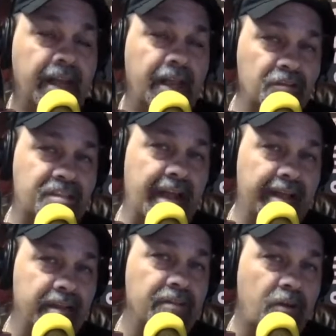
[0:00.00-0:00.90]
He'll
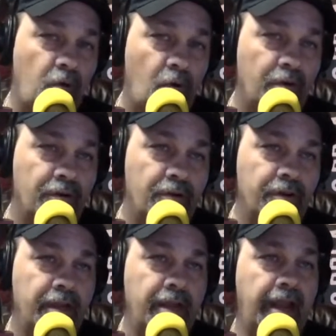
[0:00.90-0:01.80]
stand on the corner
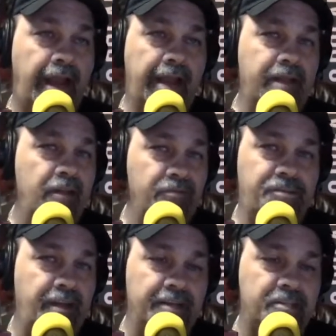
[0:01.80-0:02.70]
and he'll
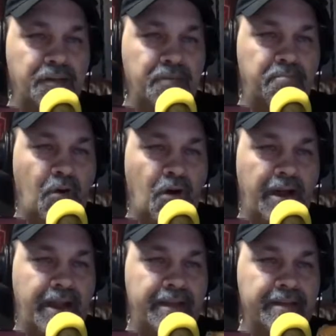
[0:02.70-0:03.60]
just good
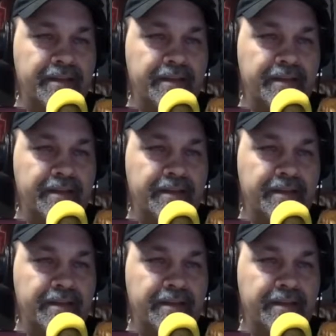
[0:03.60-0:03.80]
boy."